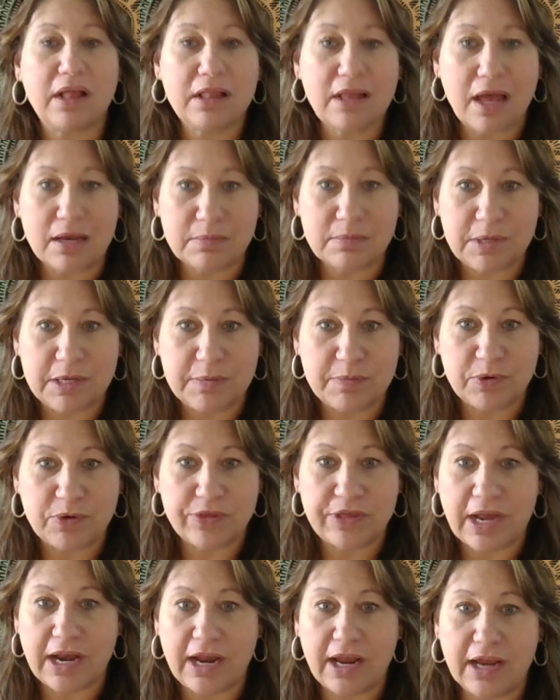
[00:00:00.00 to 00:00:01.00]
well on
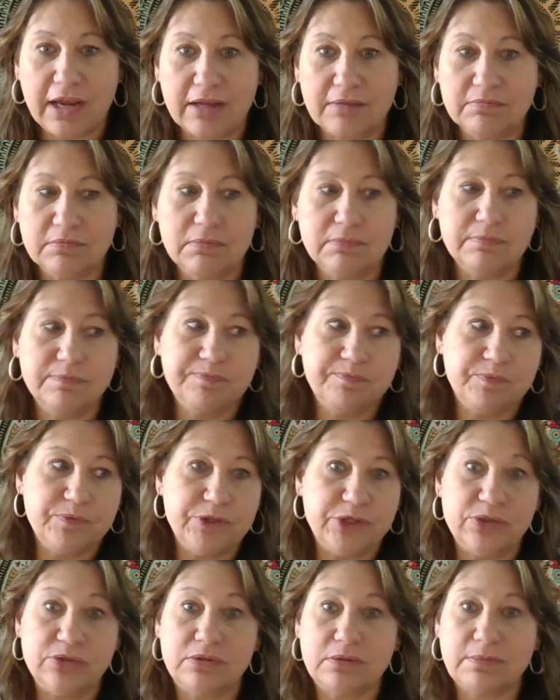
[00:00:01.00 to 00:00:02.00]
people that I
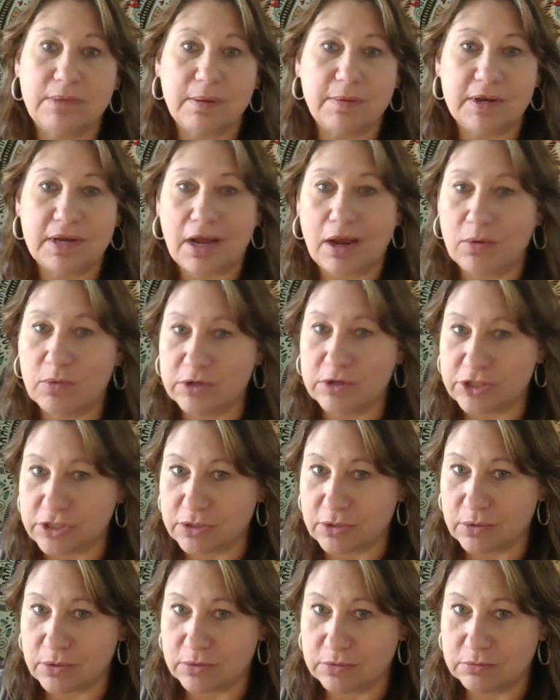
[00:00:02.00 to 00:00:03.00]
used to maybe not wish
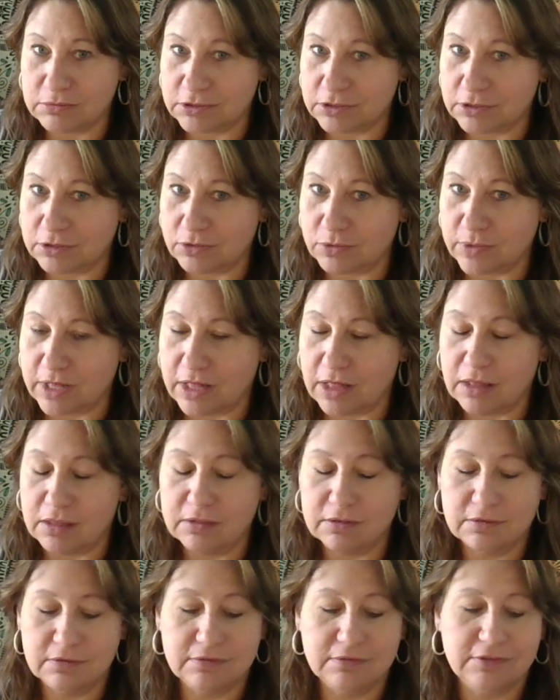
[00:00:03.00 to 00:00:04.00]
so
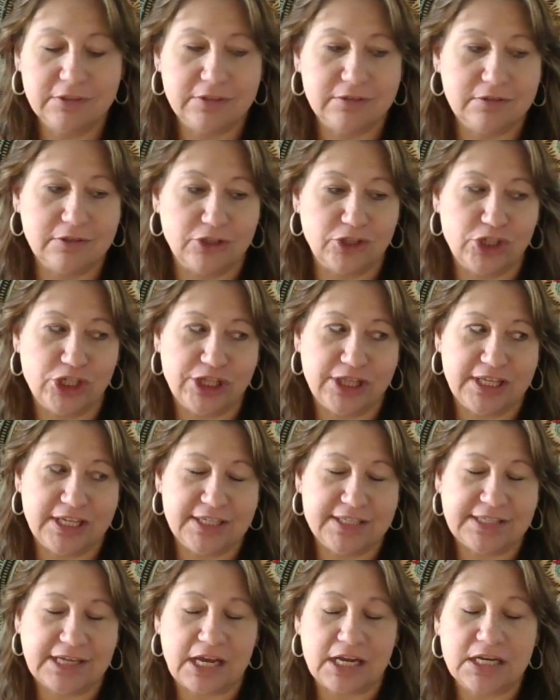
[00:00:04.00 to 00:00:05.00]
well or good
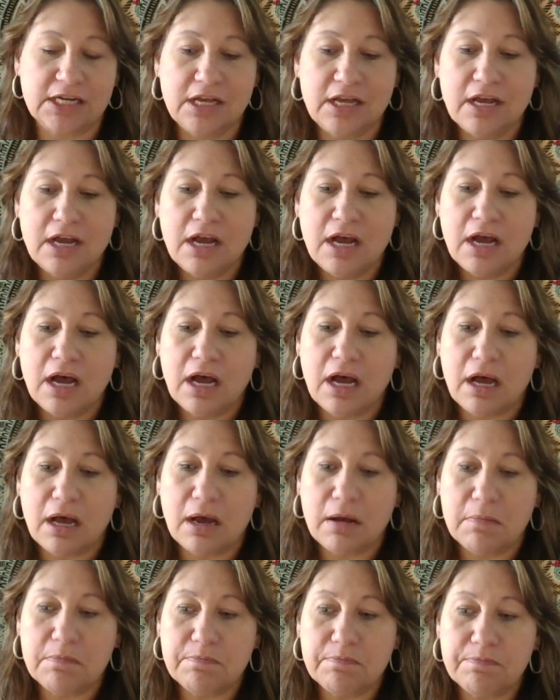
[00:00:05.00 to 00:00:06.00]
things
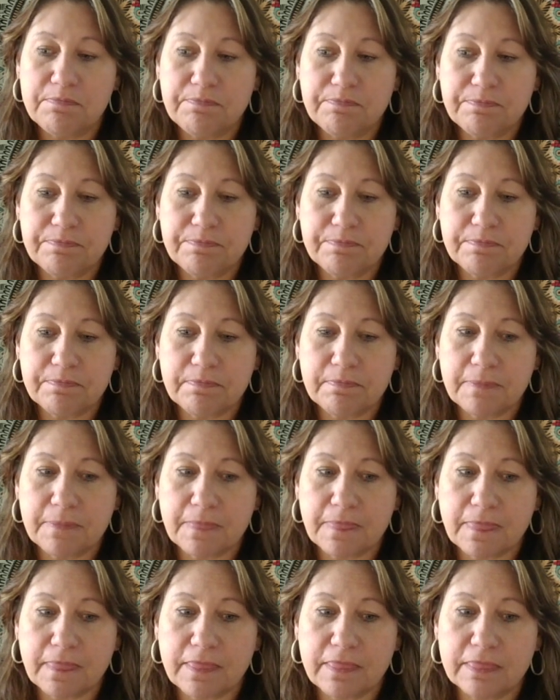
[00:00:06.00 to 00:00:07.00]
on,
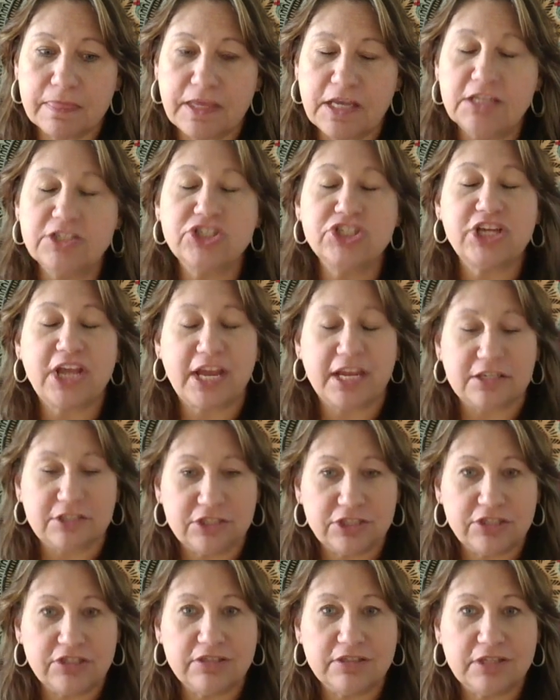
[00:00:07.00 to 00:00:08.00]
things
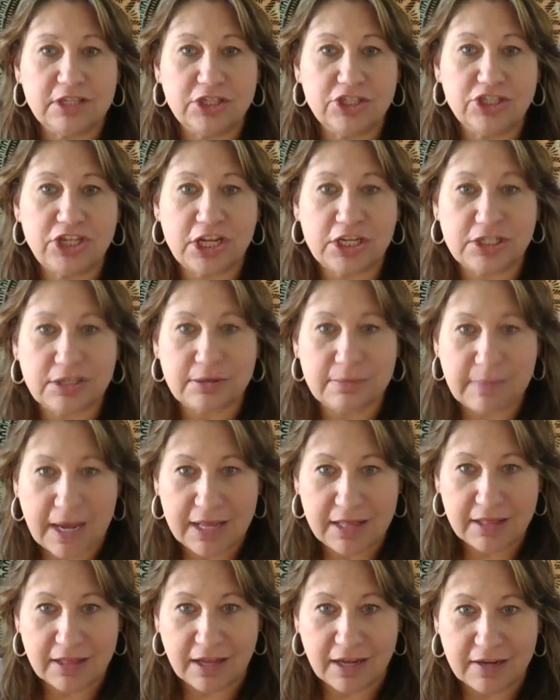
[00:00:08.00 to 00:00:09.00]
change. Things change in
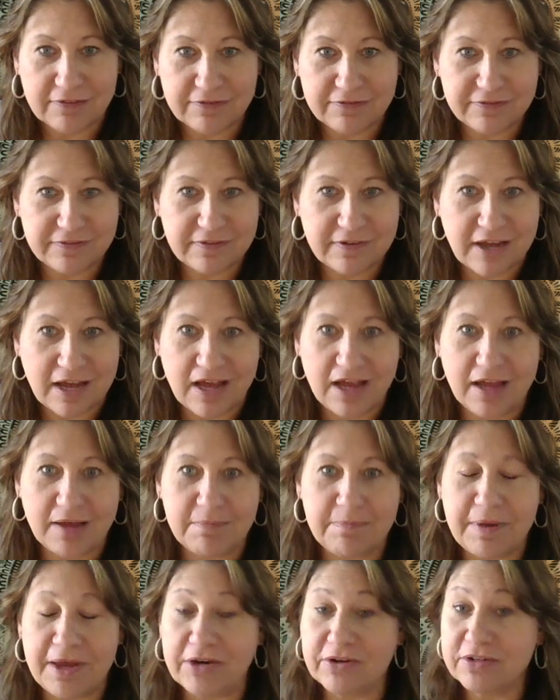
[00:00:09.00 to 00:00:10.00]
my life.
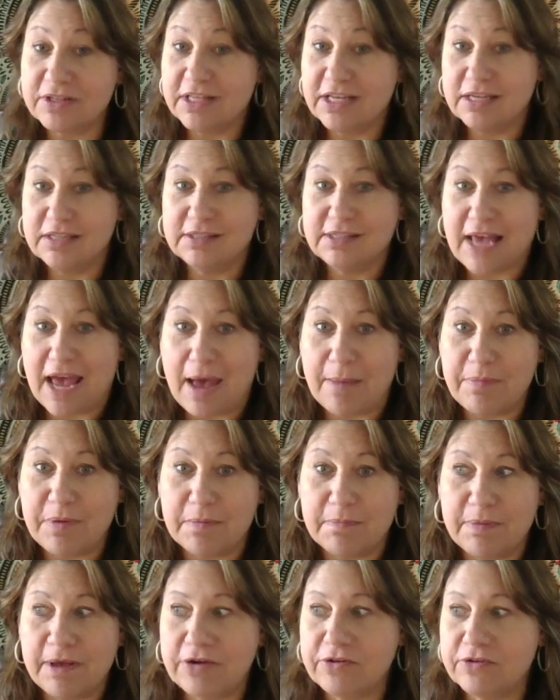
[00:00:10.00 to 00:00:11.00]
Better things
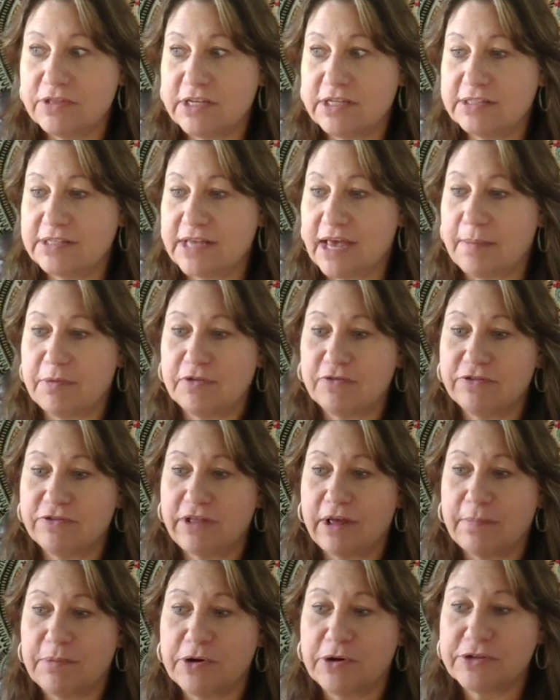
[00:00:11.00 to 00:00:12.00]
happen. Better things happen
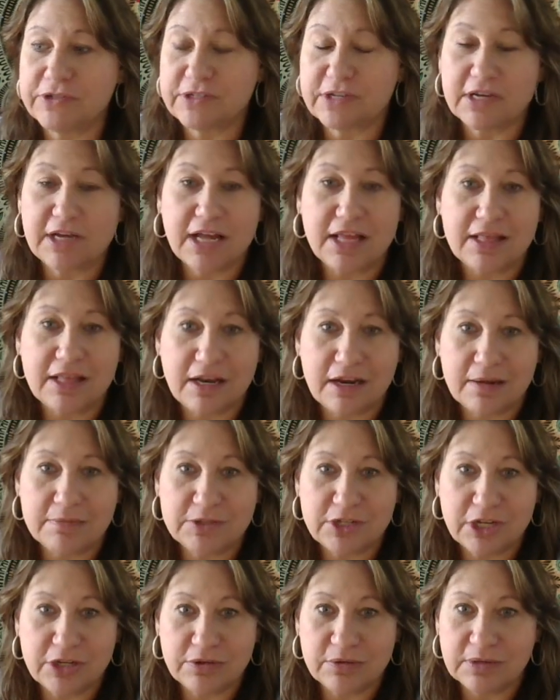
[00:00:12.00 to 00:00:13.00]
for that person, and then
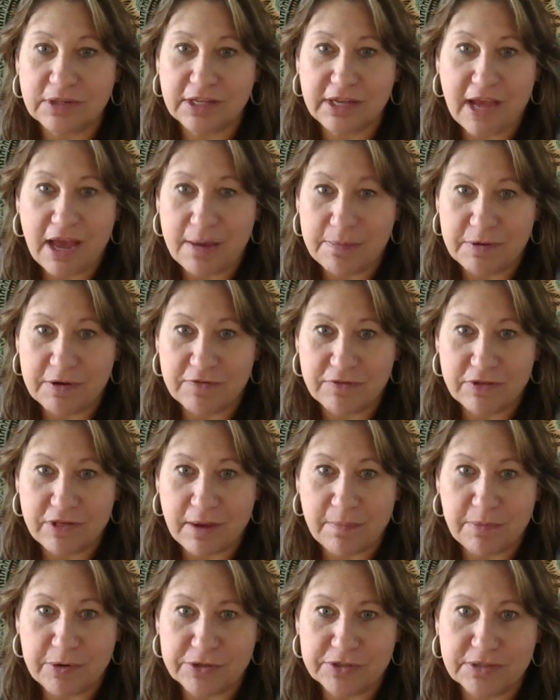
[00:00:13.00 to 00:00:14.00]
I'm genuinely happy for
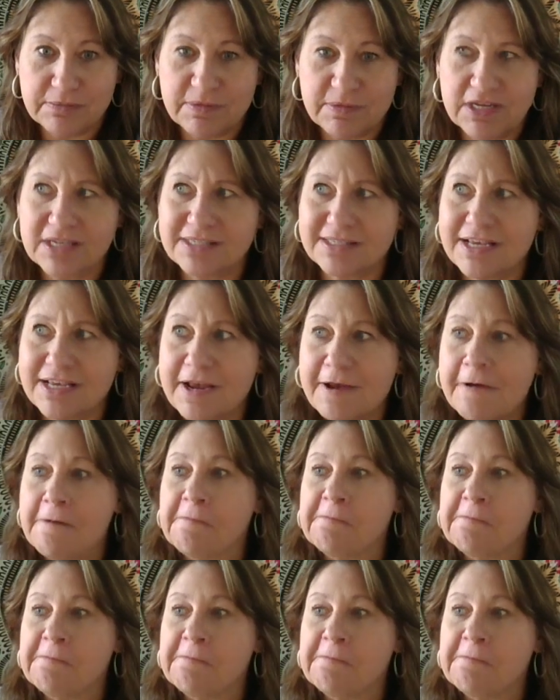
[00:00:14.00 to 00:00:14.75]
that person, because